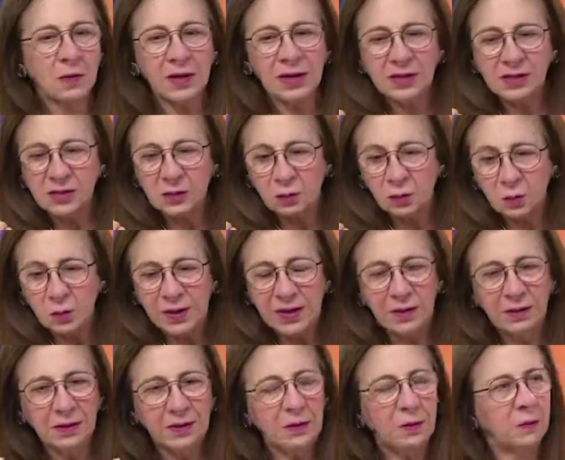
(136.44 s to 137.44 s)
so it's
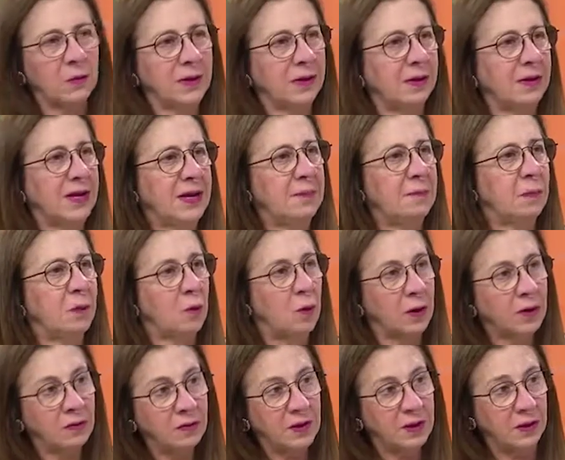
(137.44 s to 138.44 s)
really, really
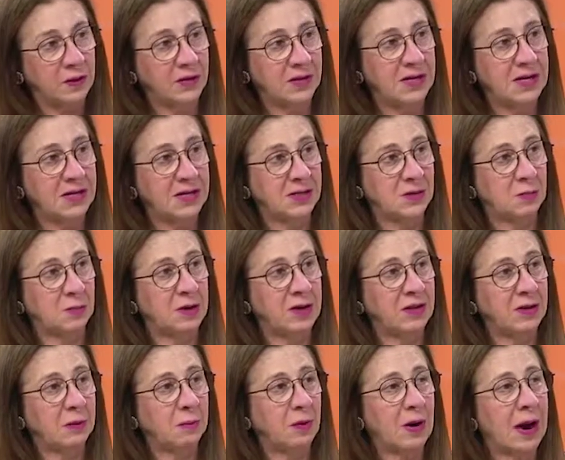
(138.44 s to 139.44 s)
important that your teen is
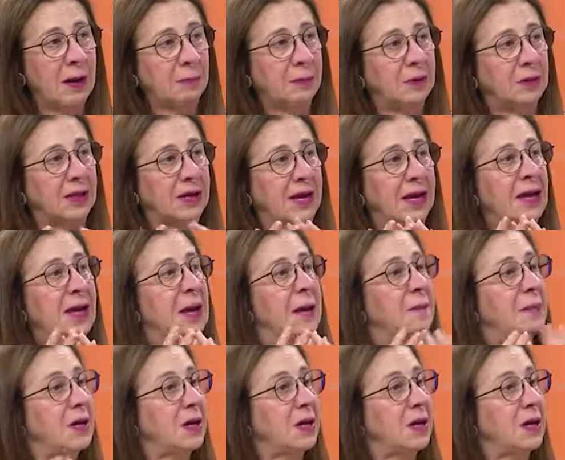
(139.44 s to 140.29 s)
breathing properly